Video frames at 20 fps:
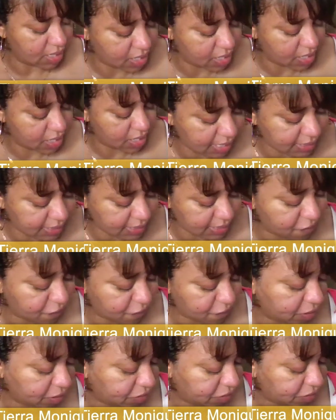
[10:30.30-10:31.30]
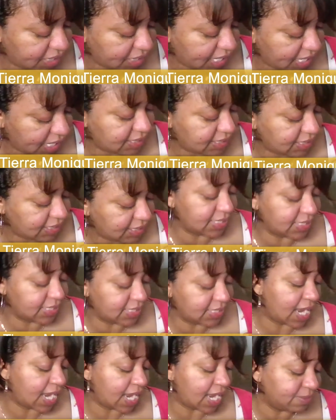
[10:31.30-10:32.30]
Isaiah forty three eighteen it says,
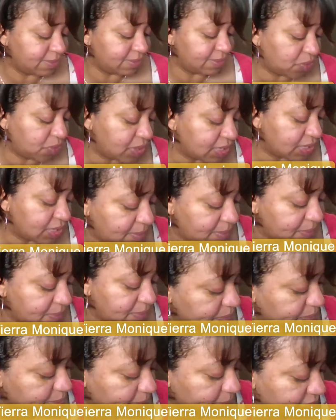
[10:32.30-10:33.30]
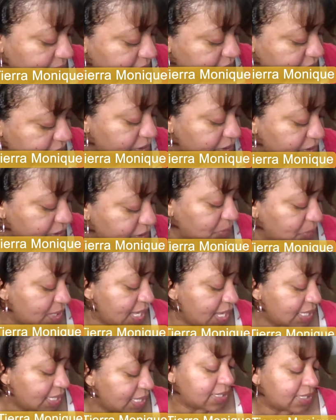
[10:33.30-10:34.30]
I am doing something brand new,
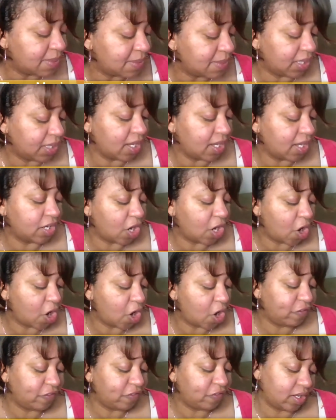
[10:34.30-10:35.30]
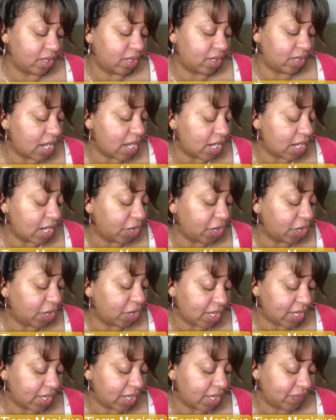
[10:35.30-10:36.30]
something unheard of, unheard
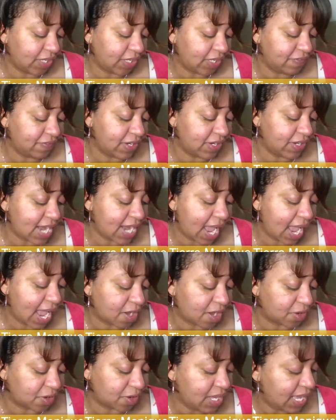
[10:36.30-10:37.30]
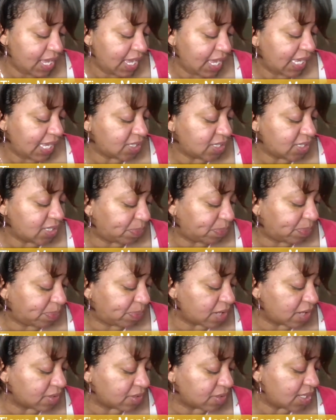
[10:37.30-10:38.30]
of. Even now, it
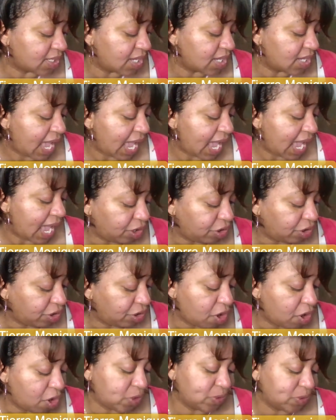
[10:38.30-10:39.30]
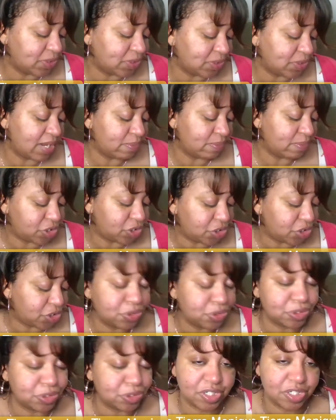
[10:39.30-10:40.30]
sprouts and grows and
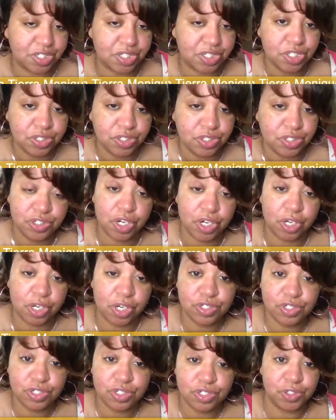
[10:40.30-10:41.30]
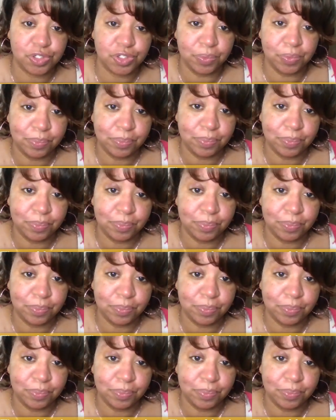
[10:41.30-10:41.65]
matures. Don't you